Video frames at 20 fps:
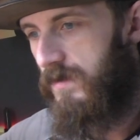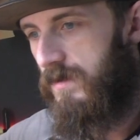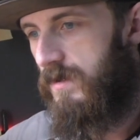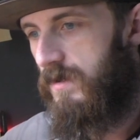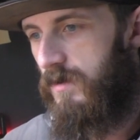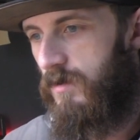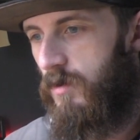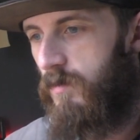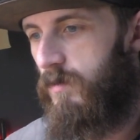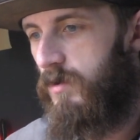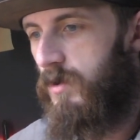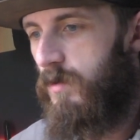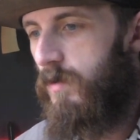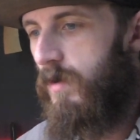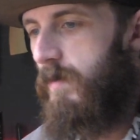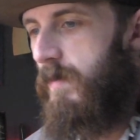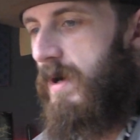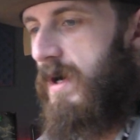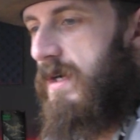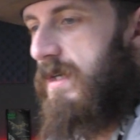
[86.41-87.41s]
the normal
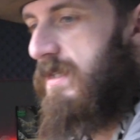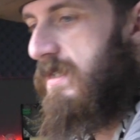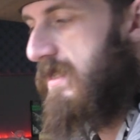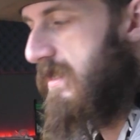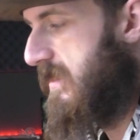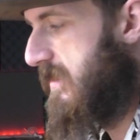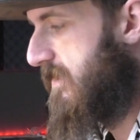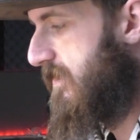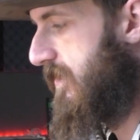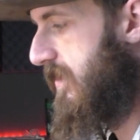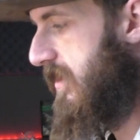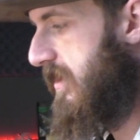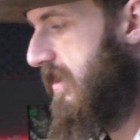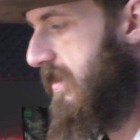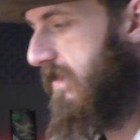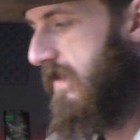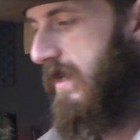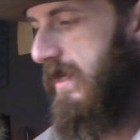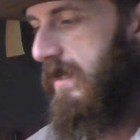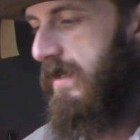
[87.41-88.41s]
lure boxes for, you
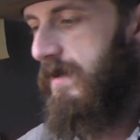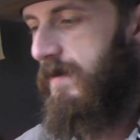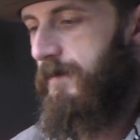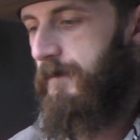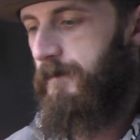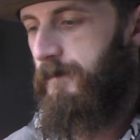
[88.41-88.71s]
know, like,